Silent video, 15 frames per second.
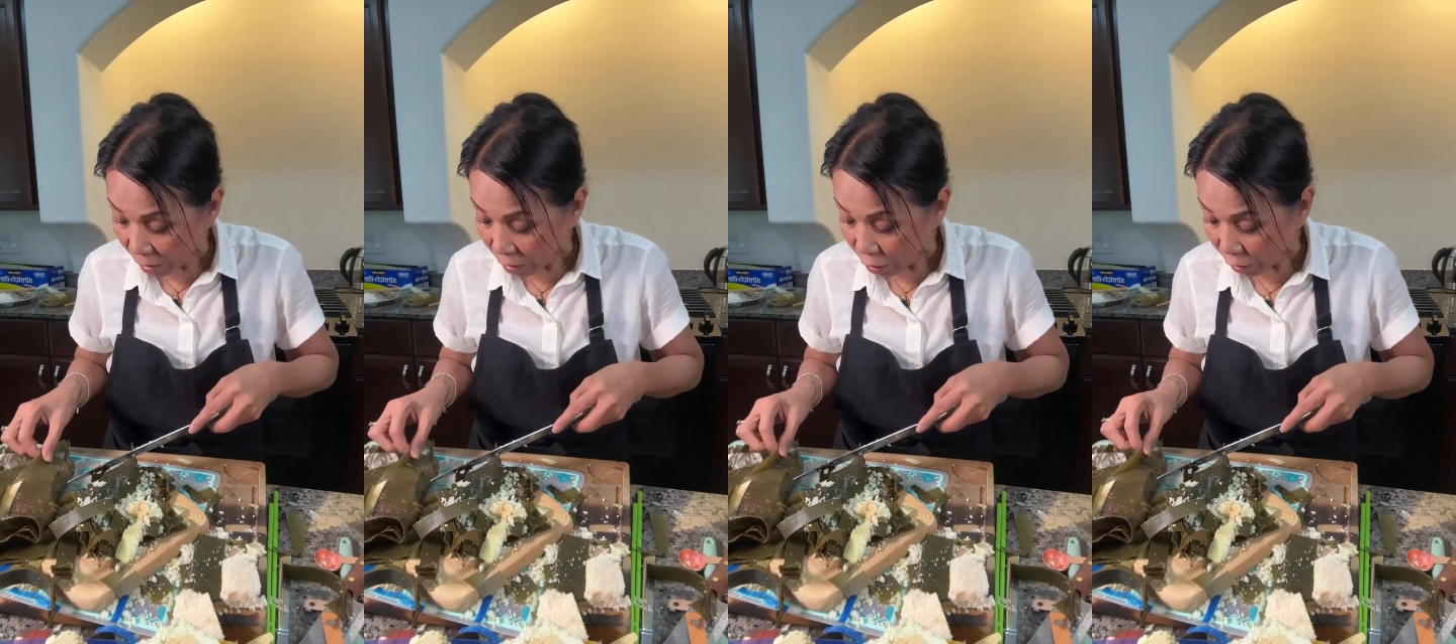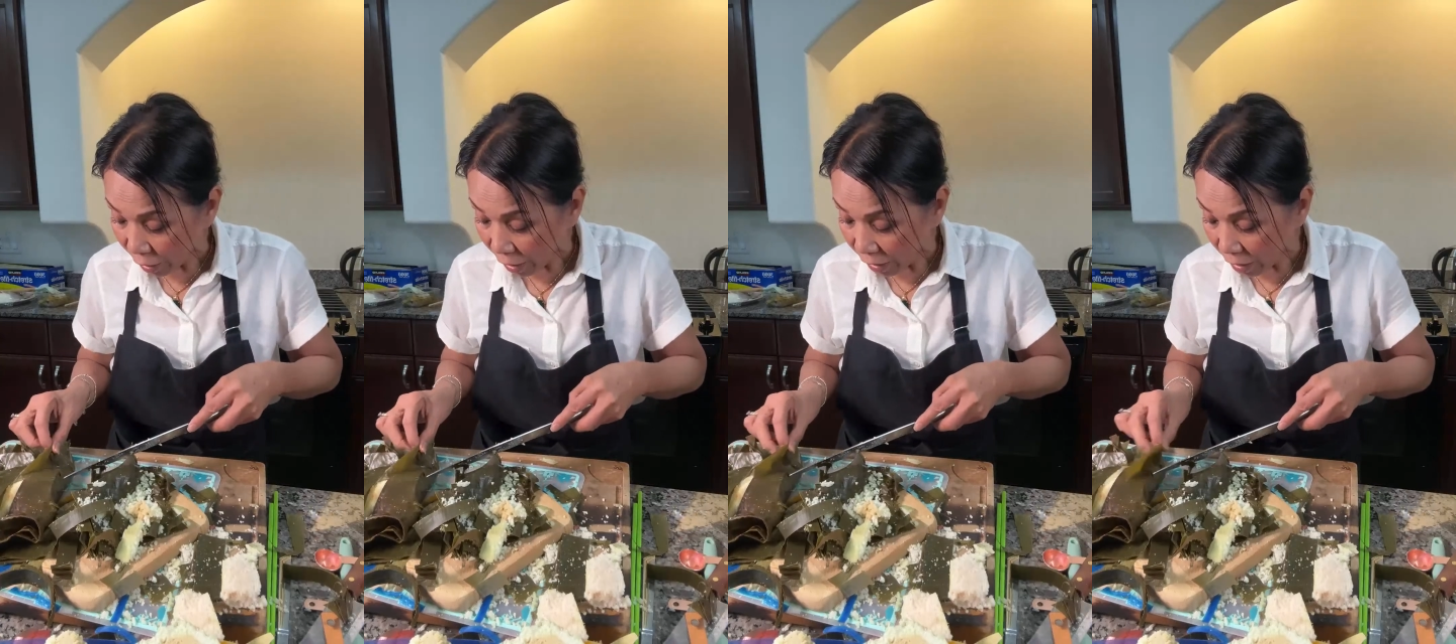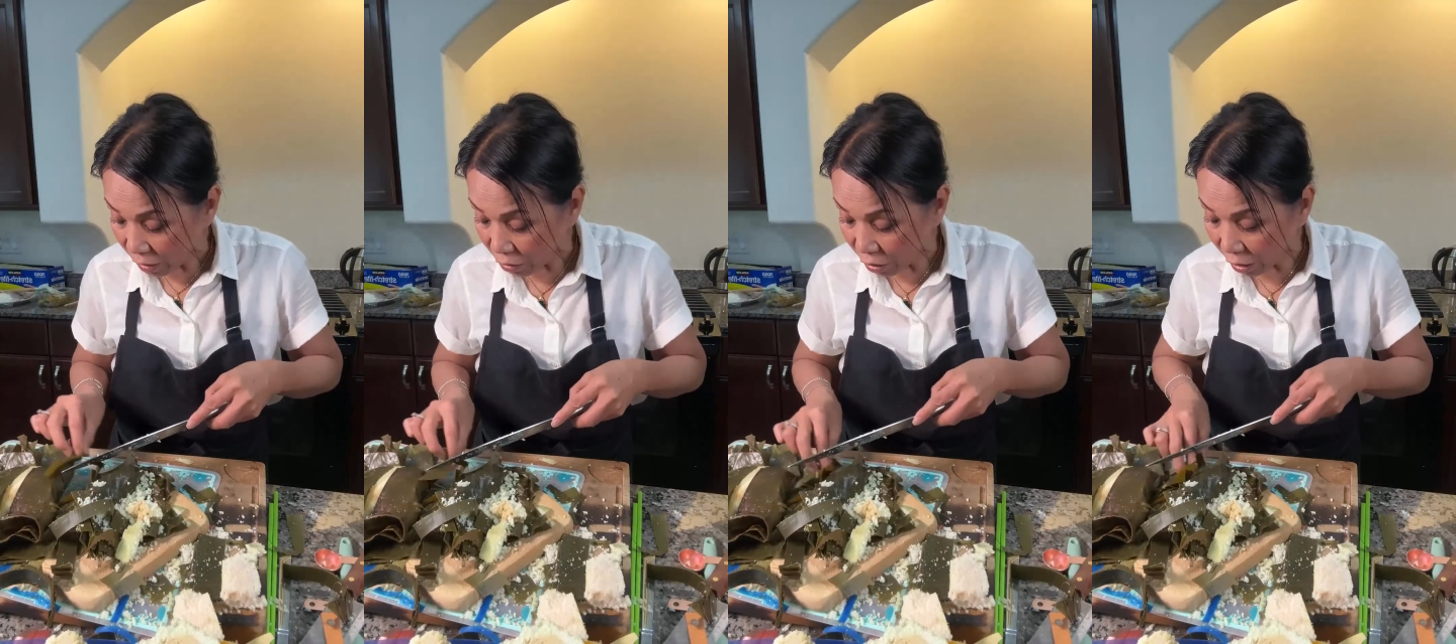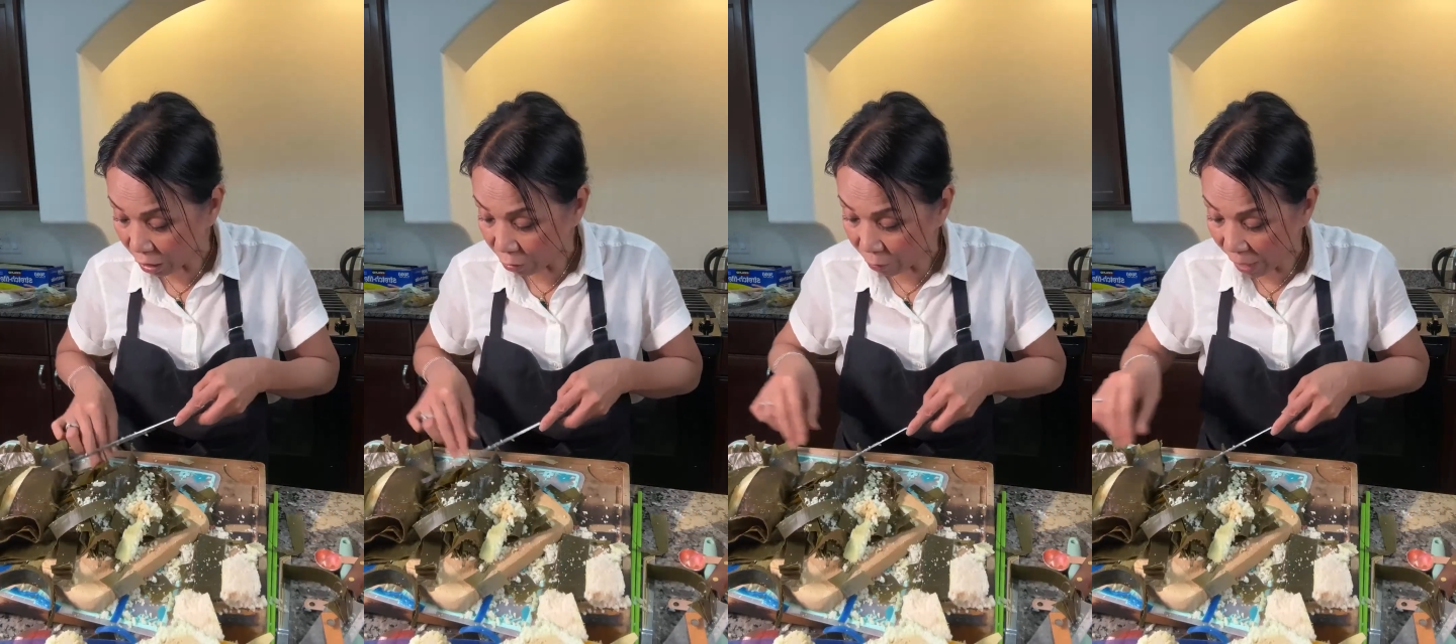to get the
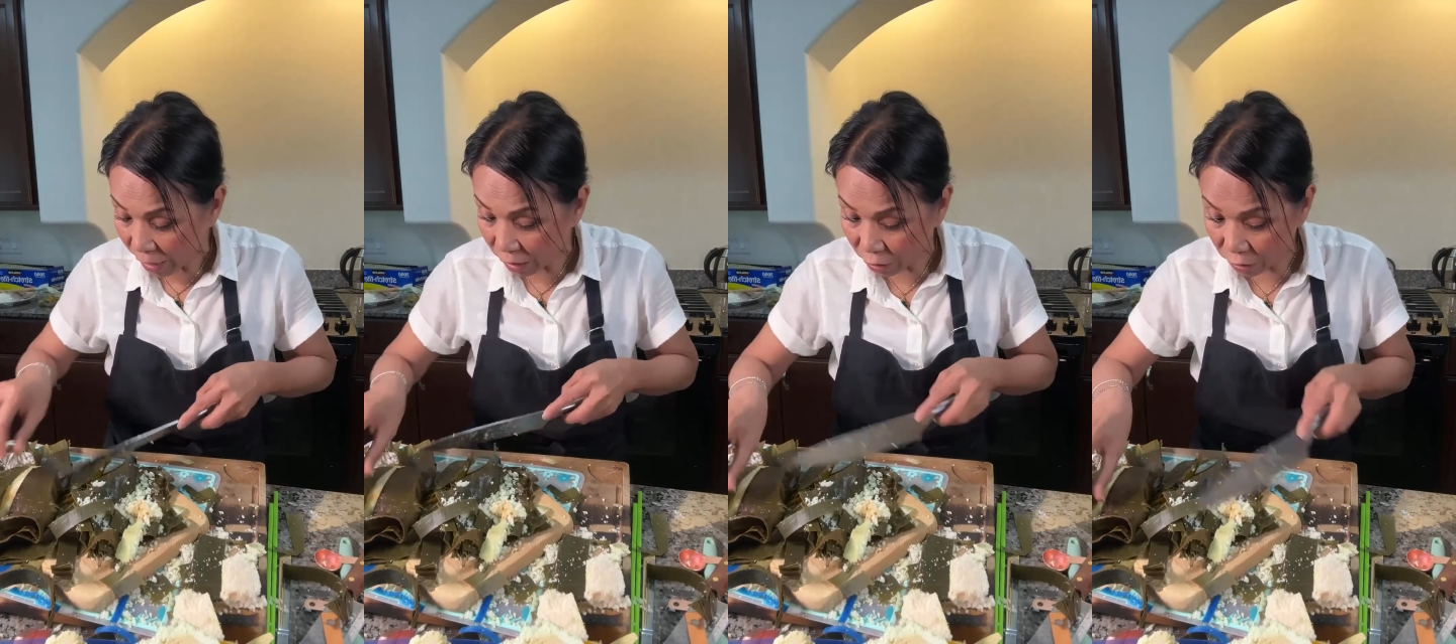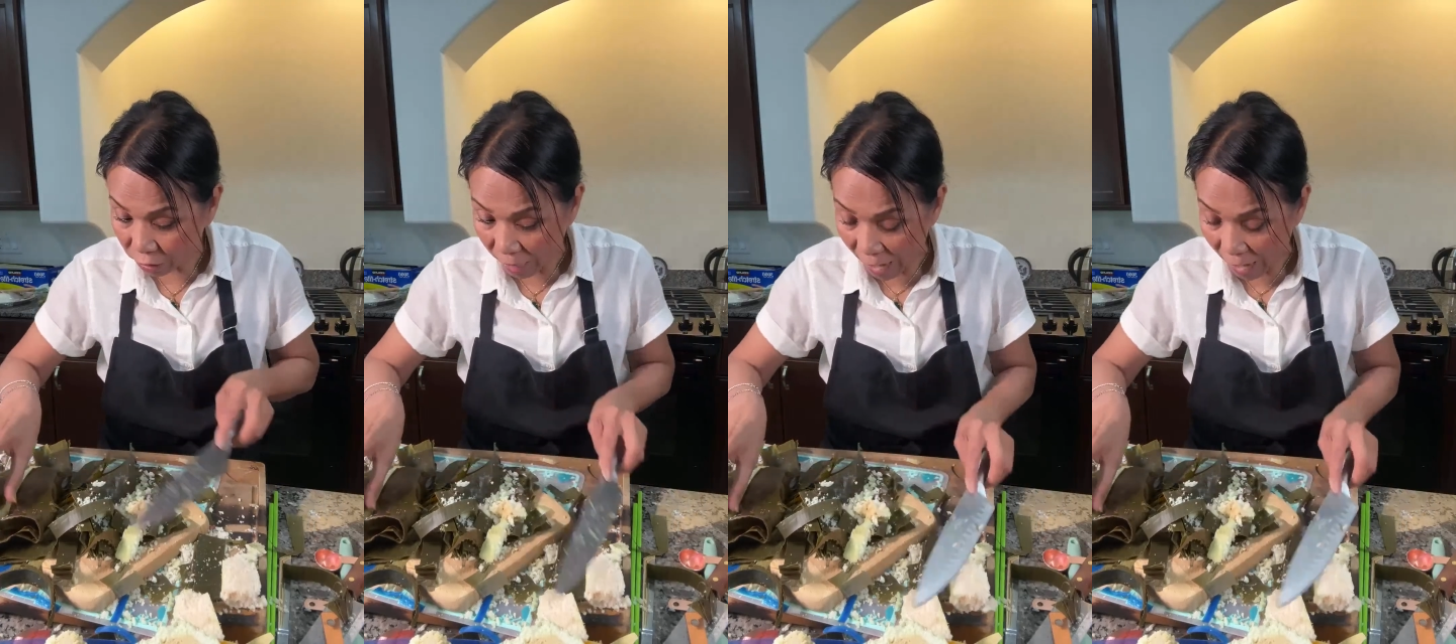sticky rice to